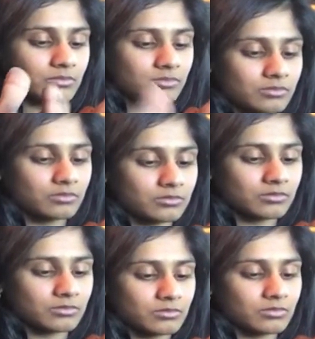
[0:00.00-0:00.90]

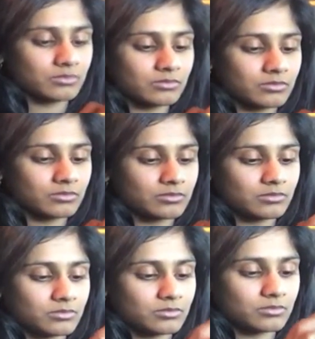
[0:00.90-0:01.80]

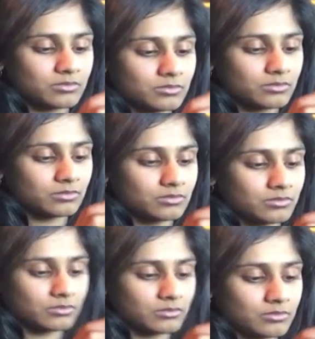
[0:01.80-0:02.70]

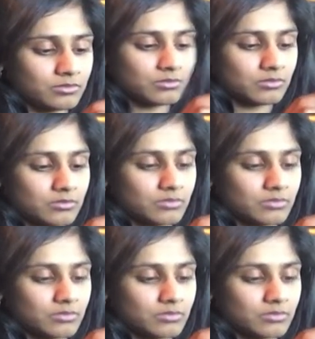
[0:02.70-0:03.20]
[no speech]